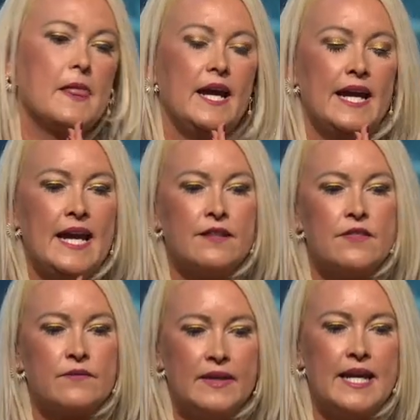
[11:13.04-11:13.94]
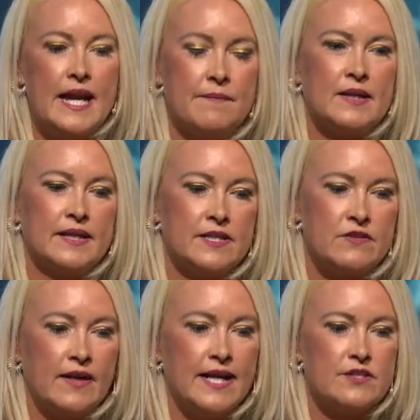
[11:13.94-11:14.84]
I had three ambulance
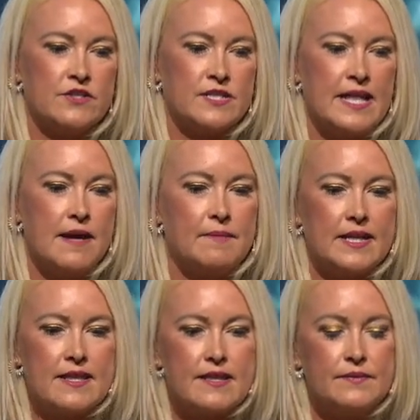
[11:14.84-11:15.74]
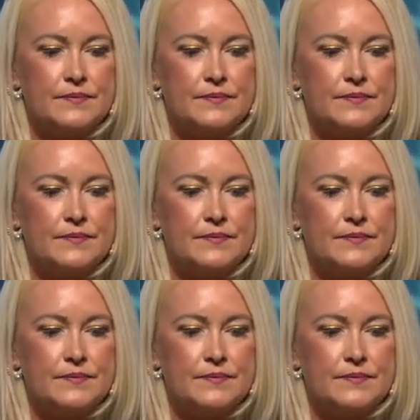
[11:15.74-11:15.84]
rides just that month.